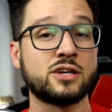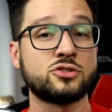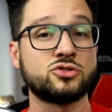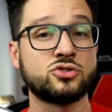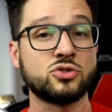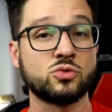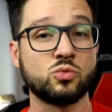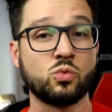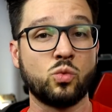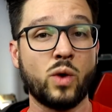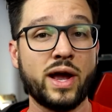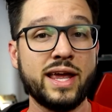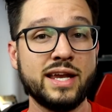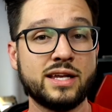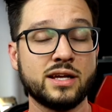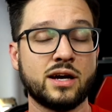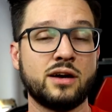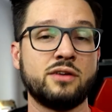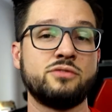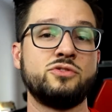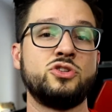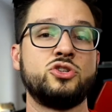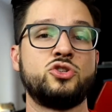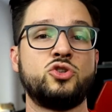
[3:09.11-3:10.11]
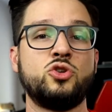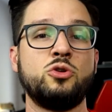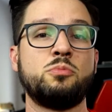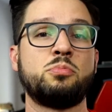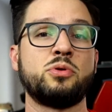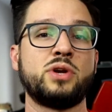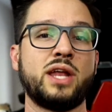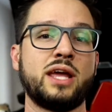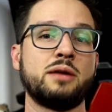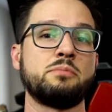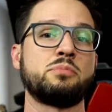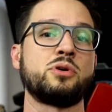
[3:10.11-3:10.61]
extra weight of the
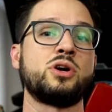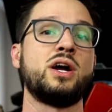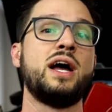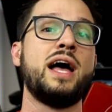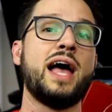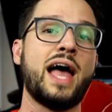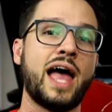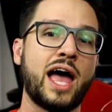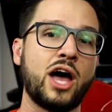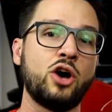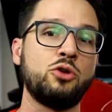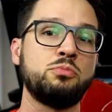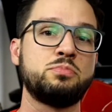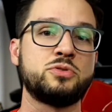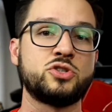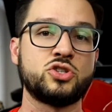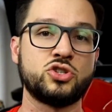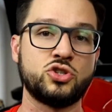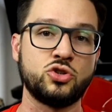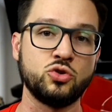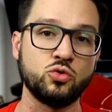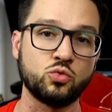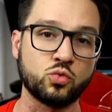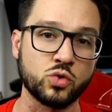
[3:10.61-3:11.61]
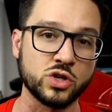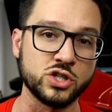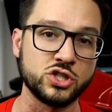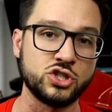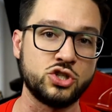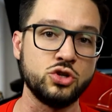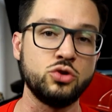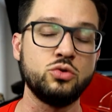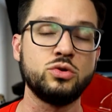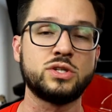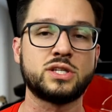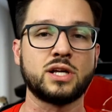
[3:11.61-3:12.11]
Superdamper helps to
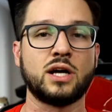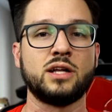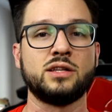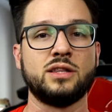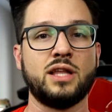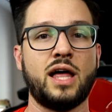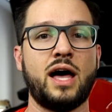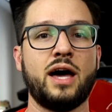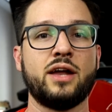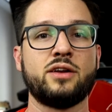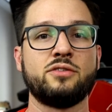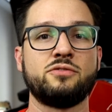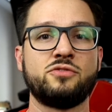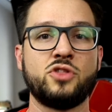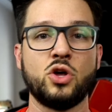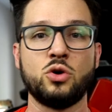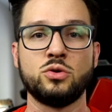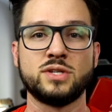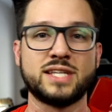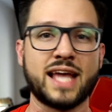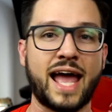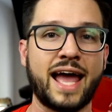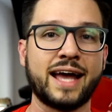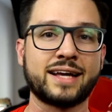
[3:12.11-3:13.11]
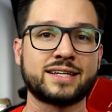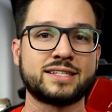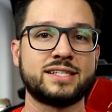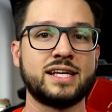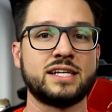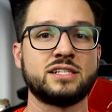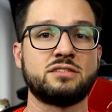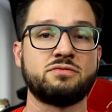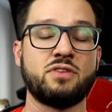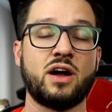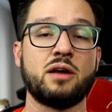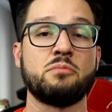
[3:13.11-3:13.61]
reduce a lot of those
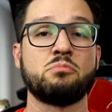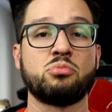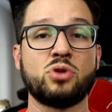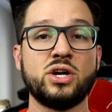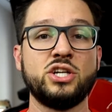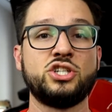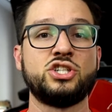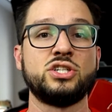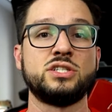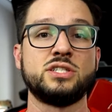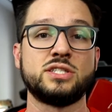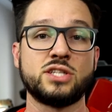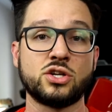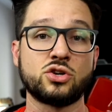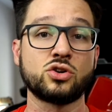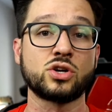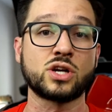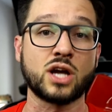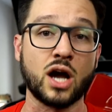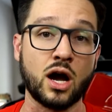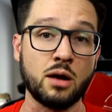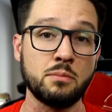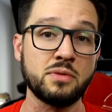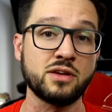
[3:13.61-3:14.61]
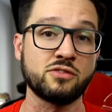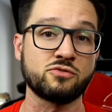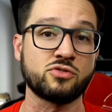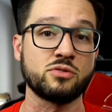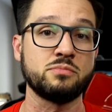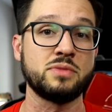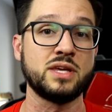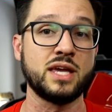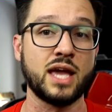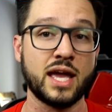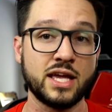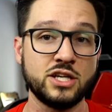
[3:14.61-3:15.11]
excess vibrations that are coming
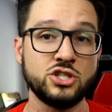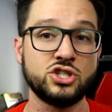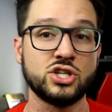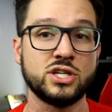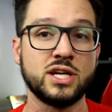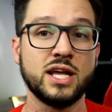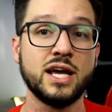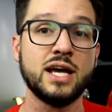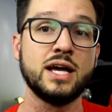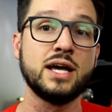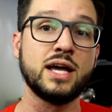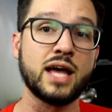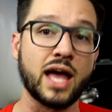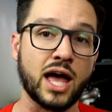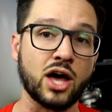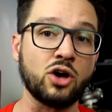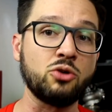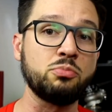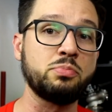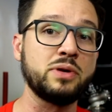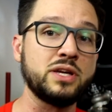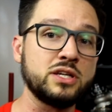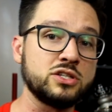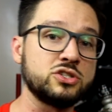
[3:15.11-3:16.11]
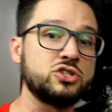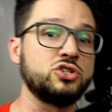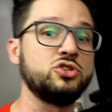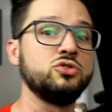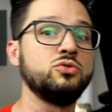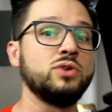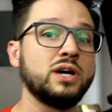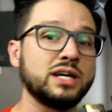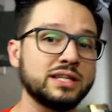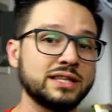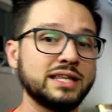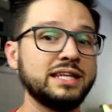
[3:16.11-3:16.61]
from the engine, helping
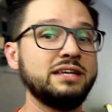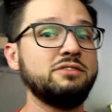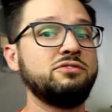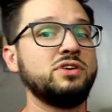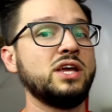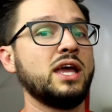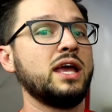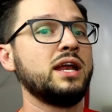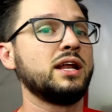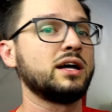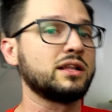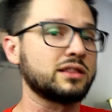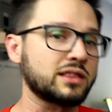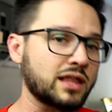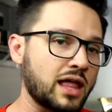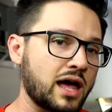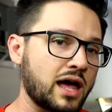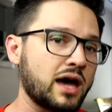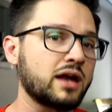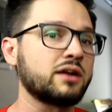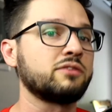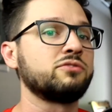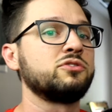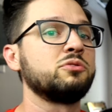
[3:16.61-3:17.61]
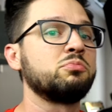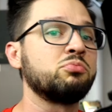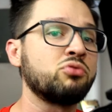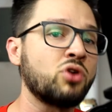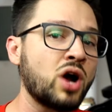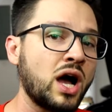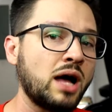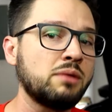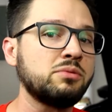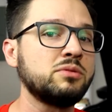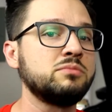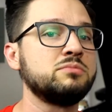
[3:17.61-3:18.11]
to alleviate a lot of the
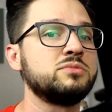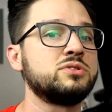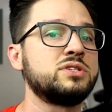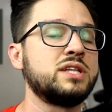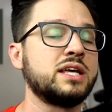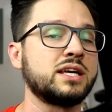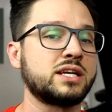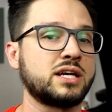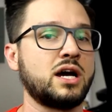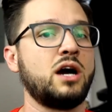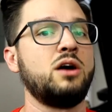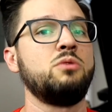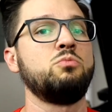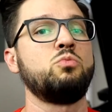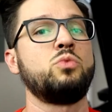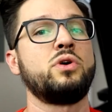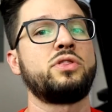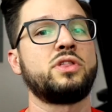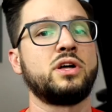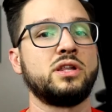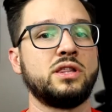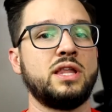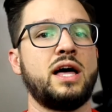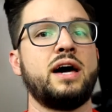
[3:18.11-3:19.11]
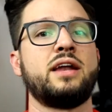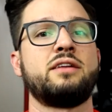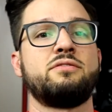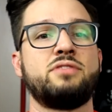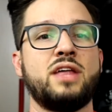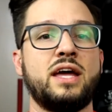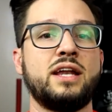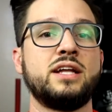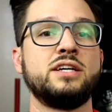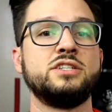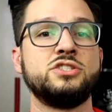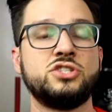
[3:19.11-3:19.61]
problems that come with a lot of
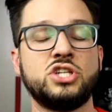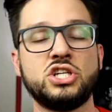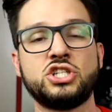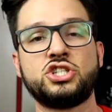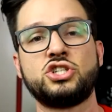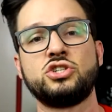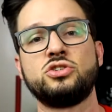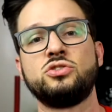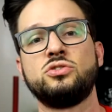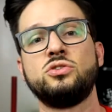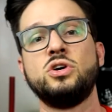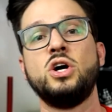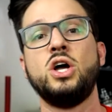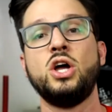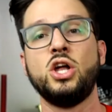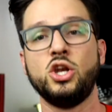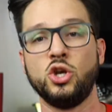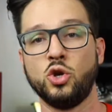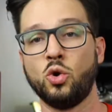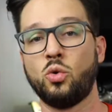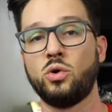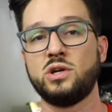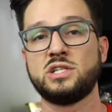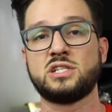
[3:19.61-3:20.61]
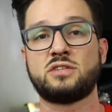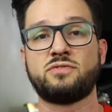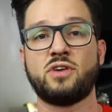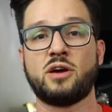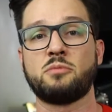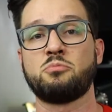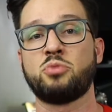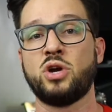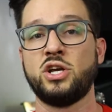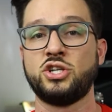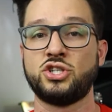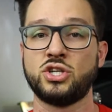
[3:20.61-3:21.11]
that additional noise,
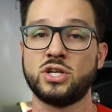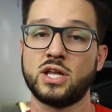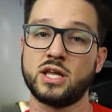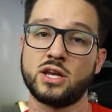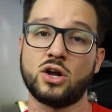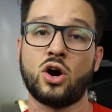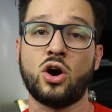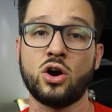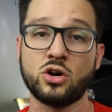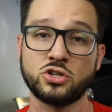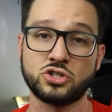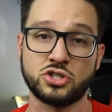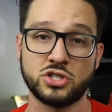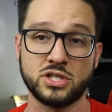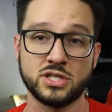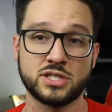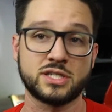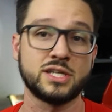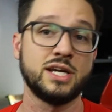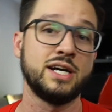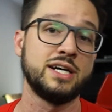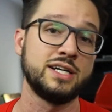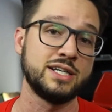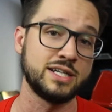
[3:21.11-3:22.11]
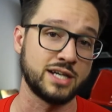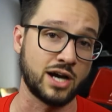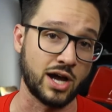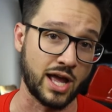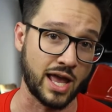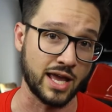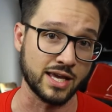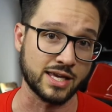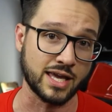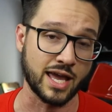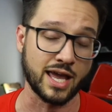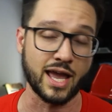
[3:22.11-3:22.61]
vibration, and harshness,
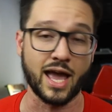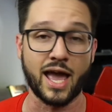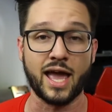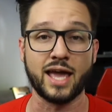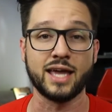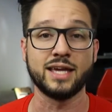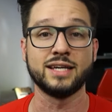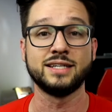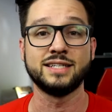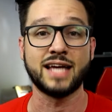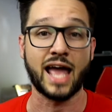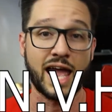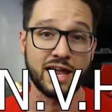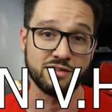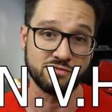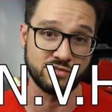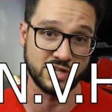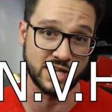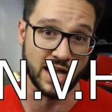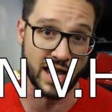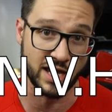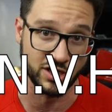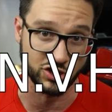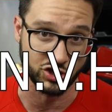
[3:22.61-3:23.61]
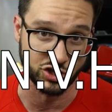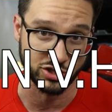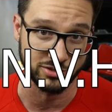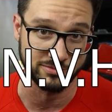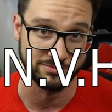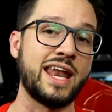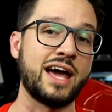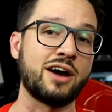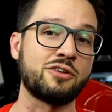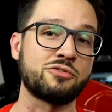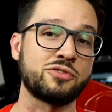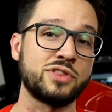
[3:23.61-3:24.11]
aka NVH.
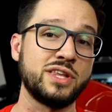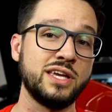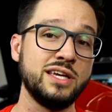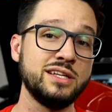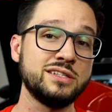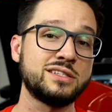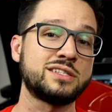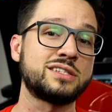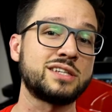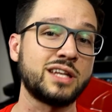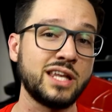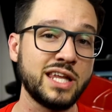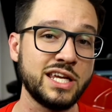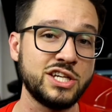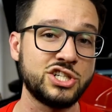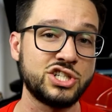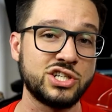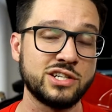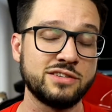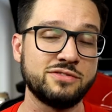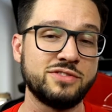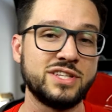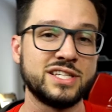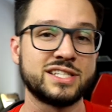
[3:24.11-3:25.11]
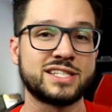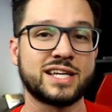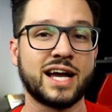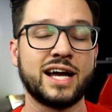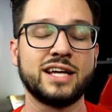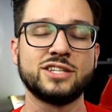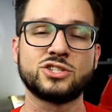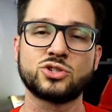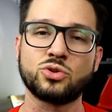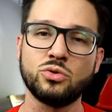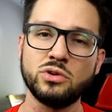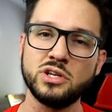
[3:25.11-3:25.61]
Now, for the installation of this guy,
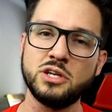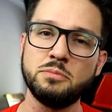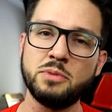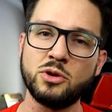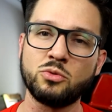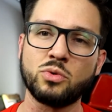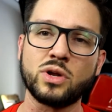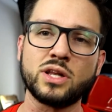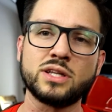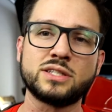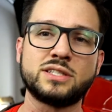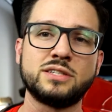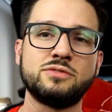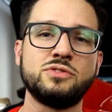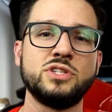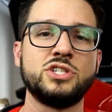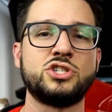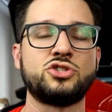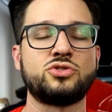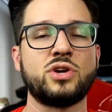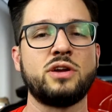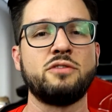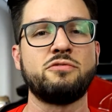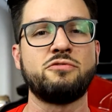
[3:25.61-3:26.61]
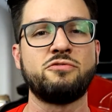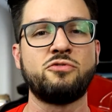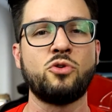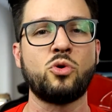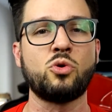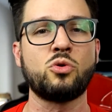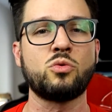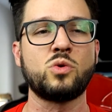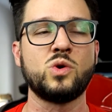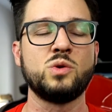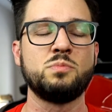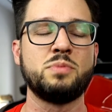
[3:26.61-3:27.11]
it's going to be relatively
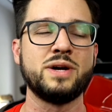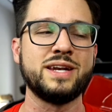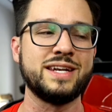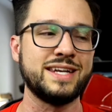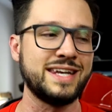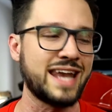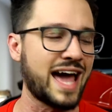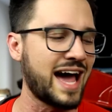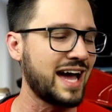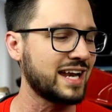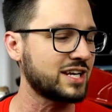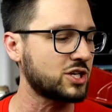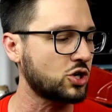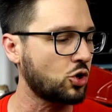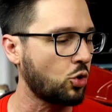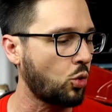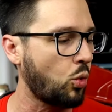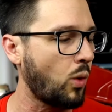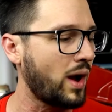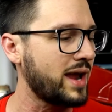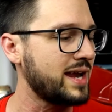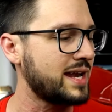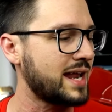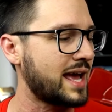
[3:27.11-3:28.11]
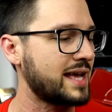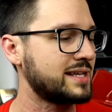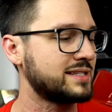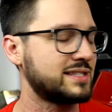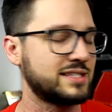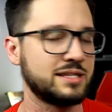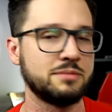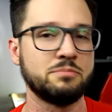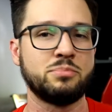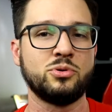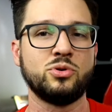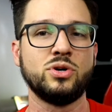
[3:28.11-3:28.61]
straightforward, but not quite as
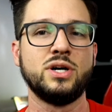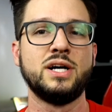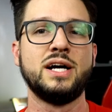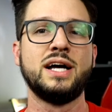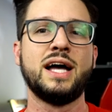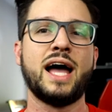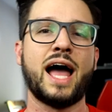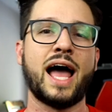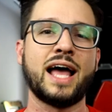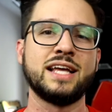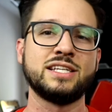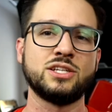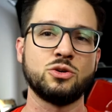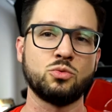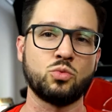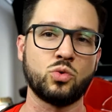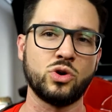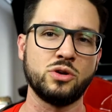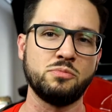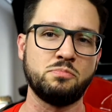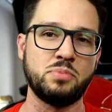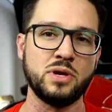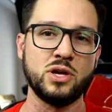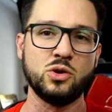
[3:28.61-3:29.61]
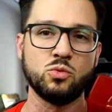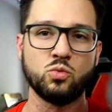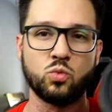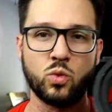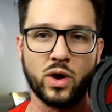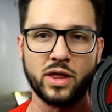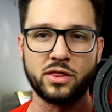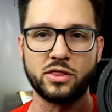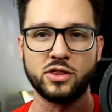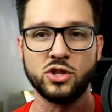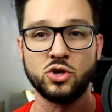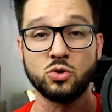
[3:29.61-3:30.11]
simple as it would be
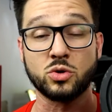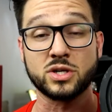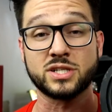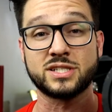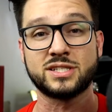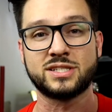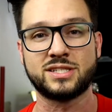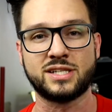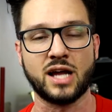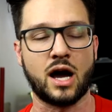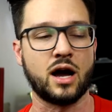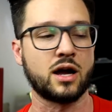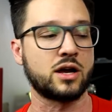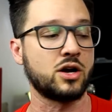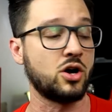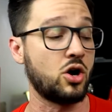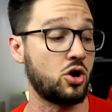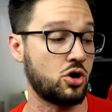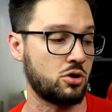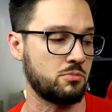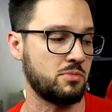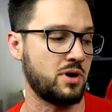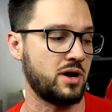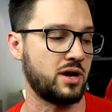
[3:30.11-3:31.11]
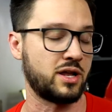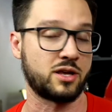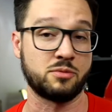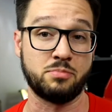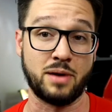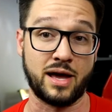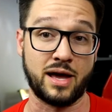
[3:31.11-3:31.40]
with your stock harmonic